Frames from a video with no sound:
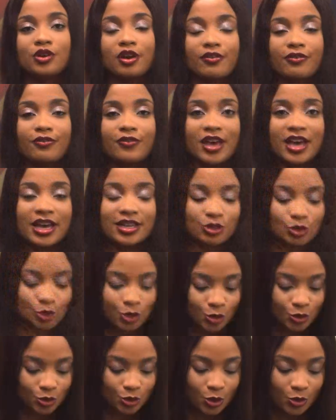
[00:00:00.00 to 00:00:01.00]
refer
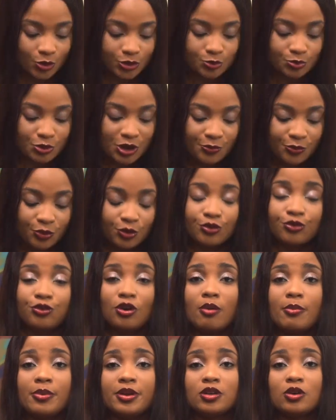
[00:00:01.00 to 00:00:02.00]
to those people
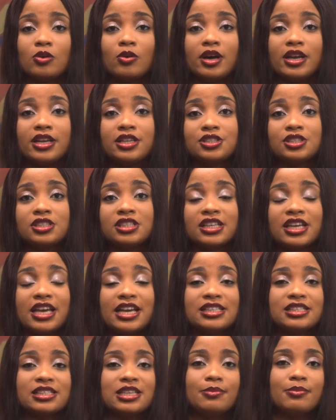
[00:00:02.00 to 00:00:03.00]
forming coalition
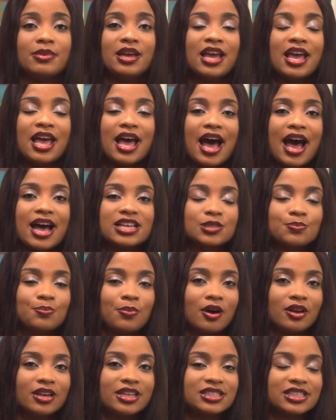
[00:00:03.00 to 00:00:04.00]
against him as
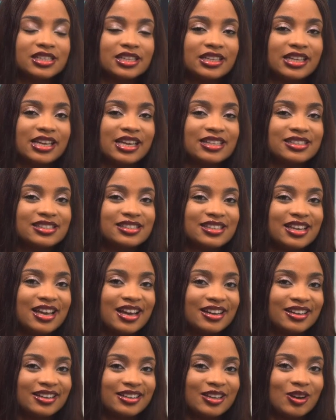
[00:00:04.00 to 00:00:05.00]
politically
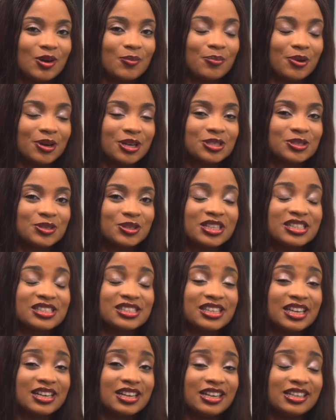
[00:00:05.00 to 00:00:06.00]

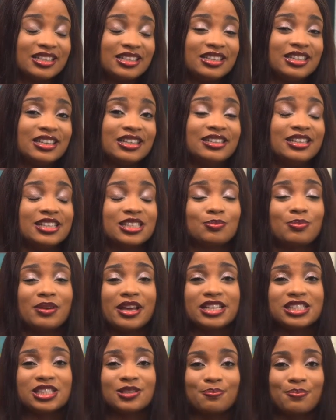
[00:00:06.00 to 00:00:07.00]
internally
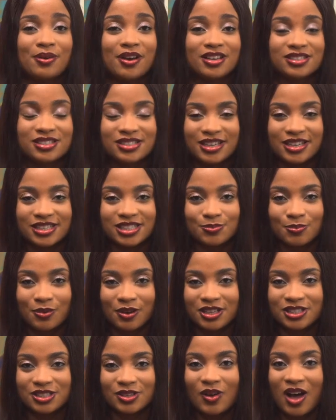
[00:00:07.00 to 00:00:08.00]
displaced persons,
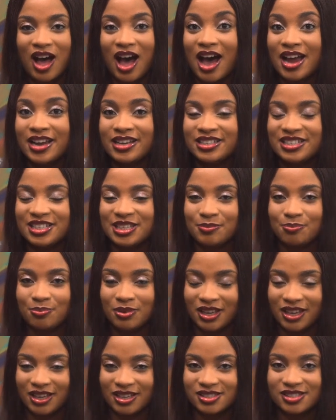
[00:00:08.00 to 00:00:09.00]
political
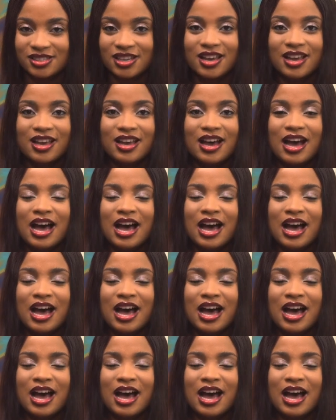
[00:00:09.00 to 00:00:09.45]
IDPs.